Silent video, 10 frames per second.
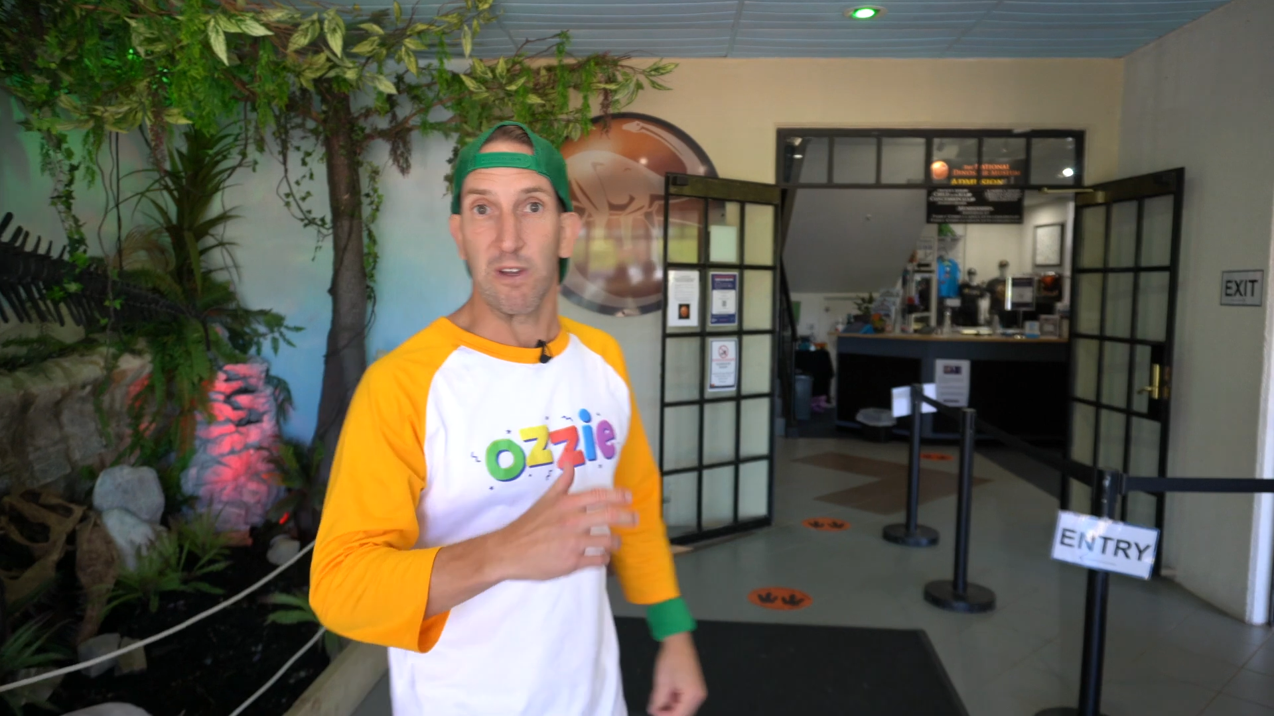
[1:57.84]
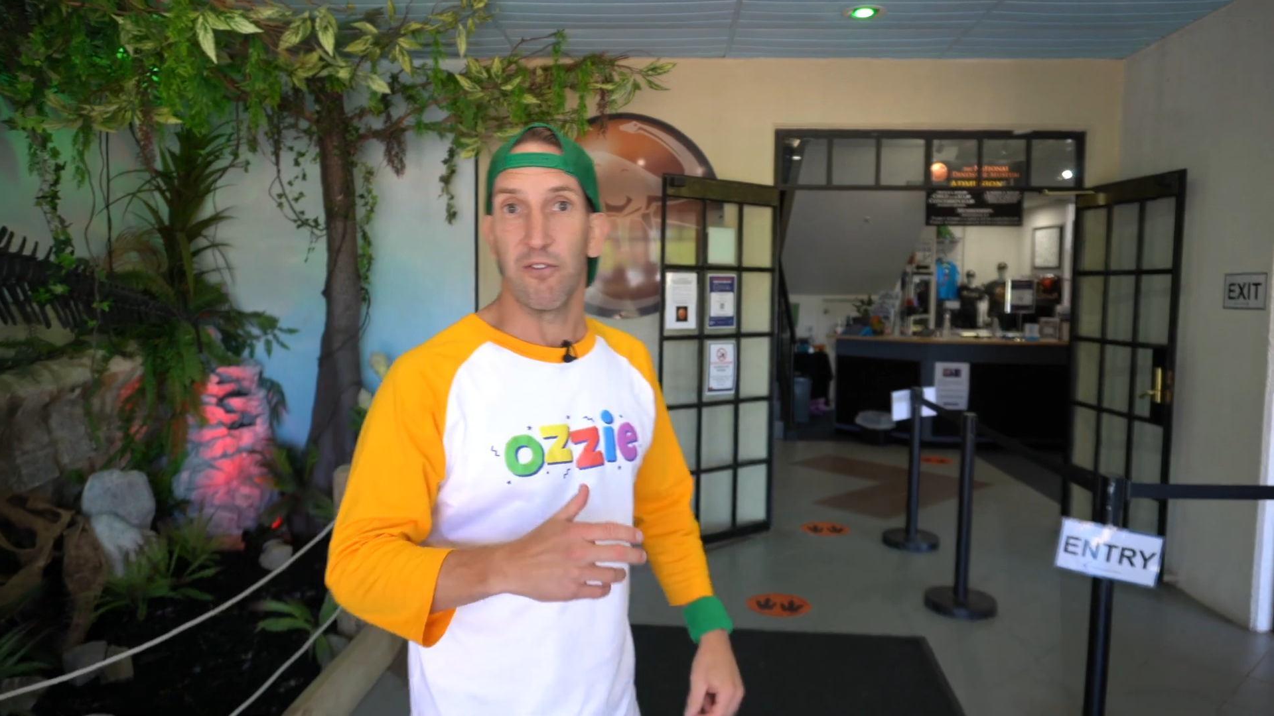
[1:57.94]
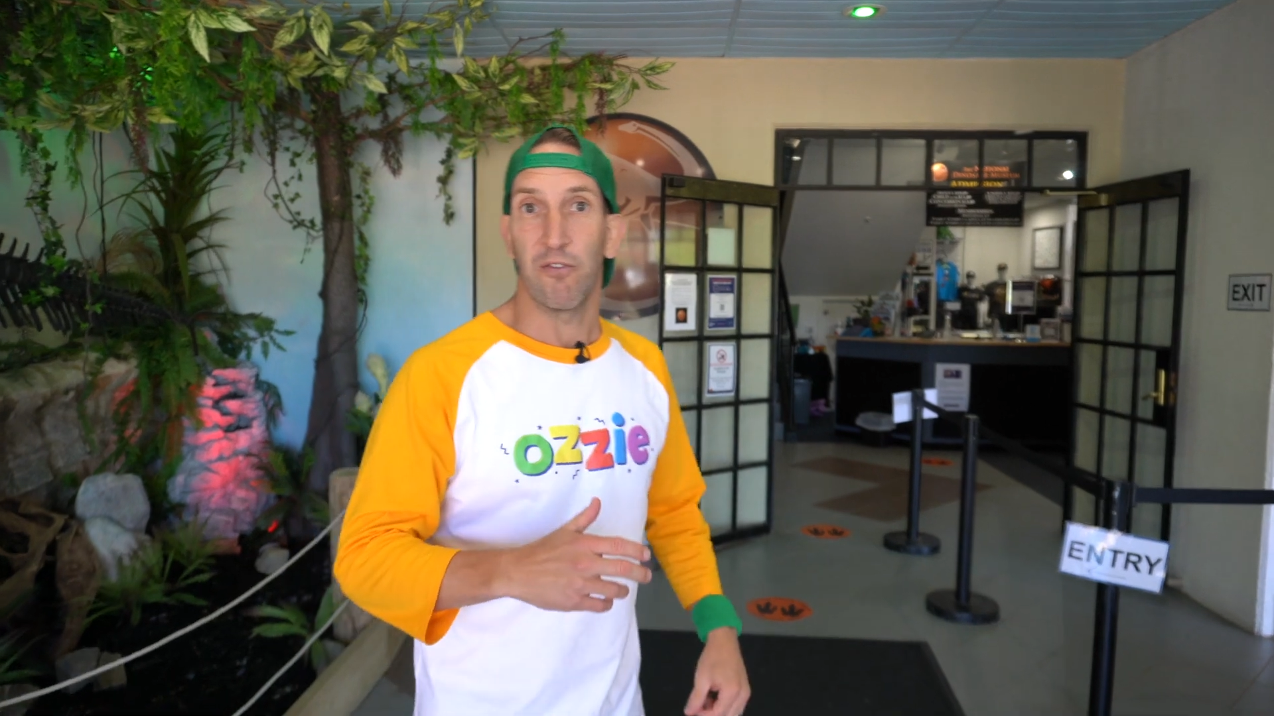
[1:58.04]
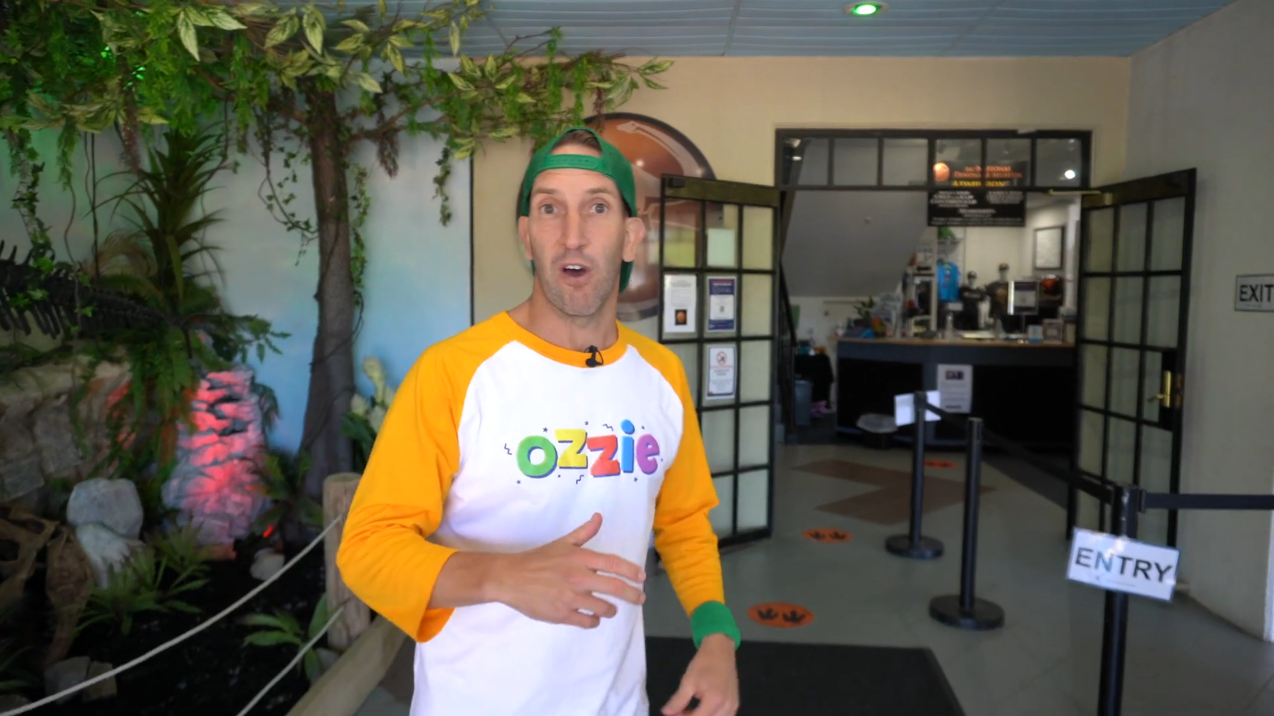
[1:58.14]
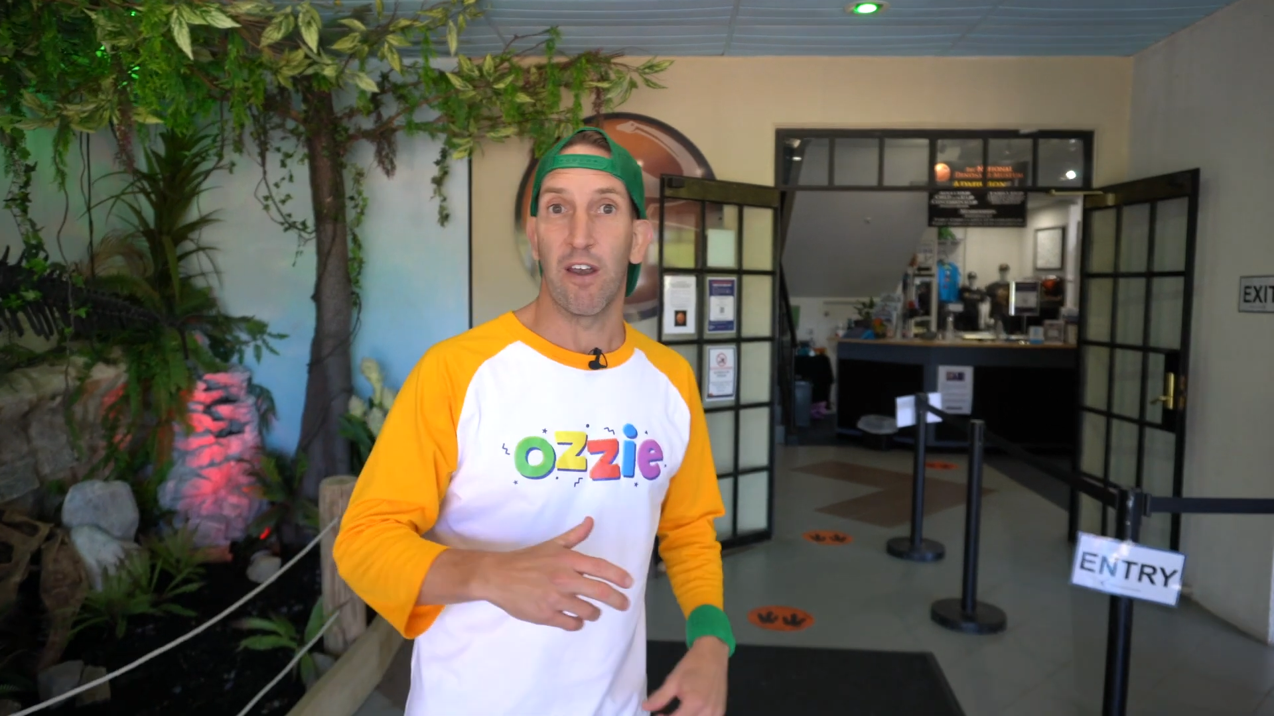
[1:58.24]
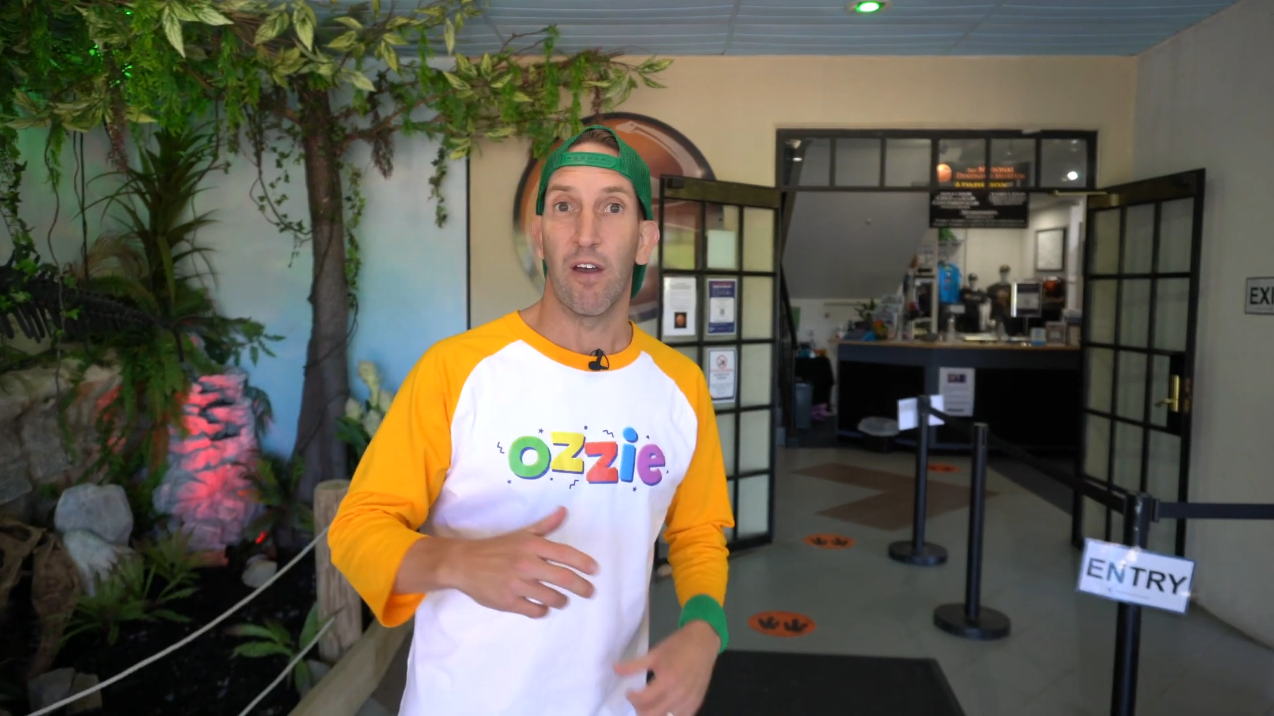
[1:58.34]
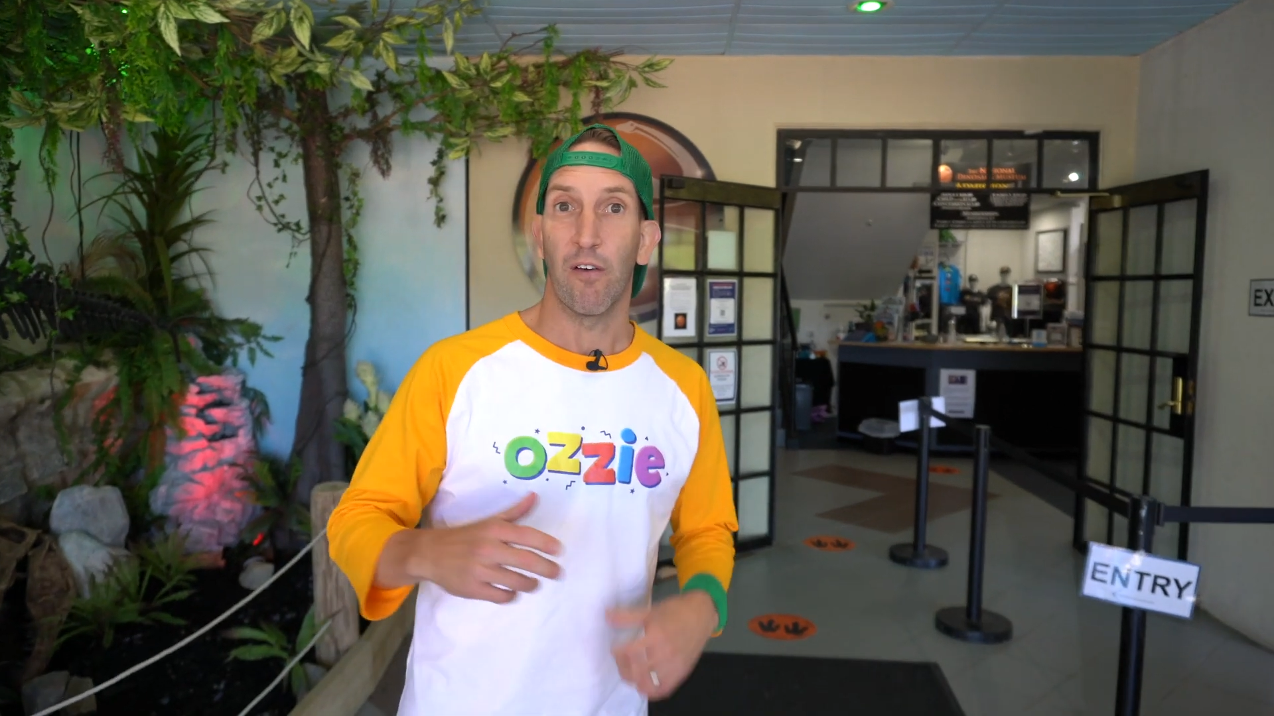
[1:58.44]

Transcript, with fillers: we can find.